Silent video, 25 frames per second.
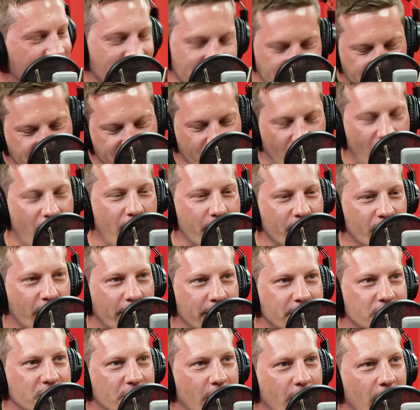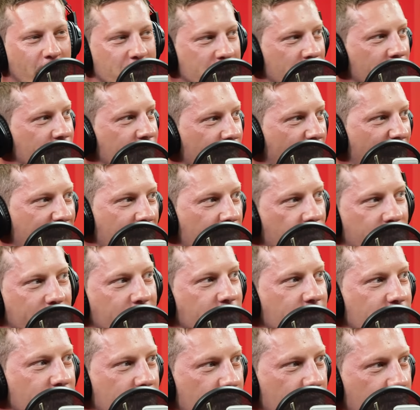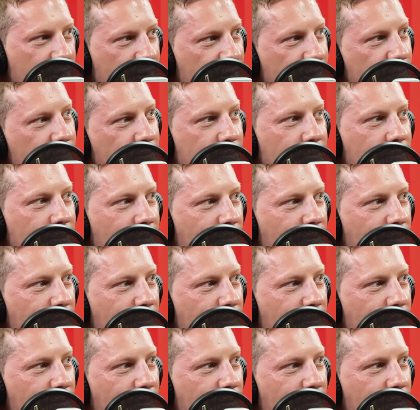See, this is why I'm not in charge of anything to do with